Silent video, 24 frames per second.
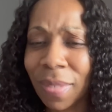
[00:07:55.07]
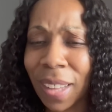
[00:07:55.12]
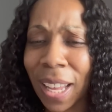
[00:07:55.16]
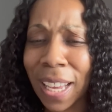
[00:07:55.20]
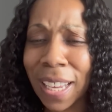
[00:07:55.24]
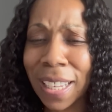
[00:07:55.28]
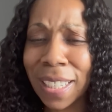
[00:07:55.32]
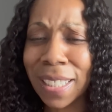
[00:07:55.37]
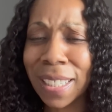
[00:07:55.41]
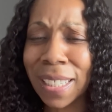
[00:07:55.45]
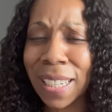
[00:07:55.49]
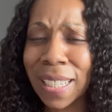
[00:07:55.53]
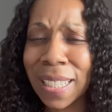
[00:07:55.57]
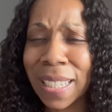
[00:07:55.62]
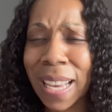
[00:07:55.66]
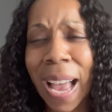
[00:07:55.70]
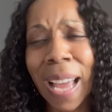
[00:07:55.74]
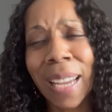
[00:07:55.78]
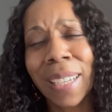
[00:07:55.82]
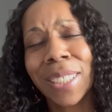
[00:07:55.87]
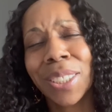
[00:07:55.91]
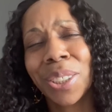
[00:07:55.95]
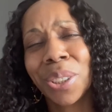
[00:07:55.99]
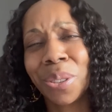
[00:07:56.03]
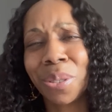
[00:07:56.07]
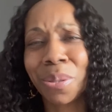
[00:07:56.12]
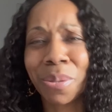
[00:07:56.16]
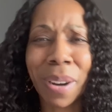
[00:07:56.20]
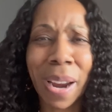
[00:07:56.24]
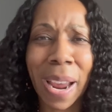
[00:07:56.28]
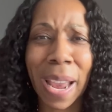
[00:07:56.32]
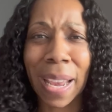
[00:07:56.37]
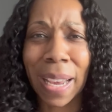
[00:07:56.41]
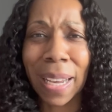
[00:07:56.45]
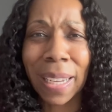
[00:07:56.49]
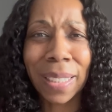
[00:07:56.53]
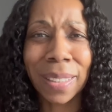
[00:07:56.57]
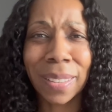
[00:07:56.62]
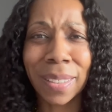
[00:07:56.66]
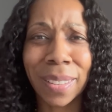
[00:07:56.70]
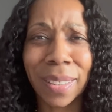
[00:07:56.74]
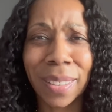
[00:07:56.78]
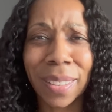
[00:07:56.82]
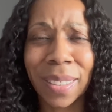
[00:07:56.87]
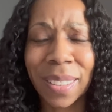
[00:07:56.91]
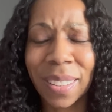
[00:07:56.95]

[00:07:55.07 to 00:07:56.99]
it's just kind of strange.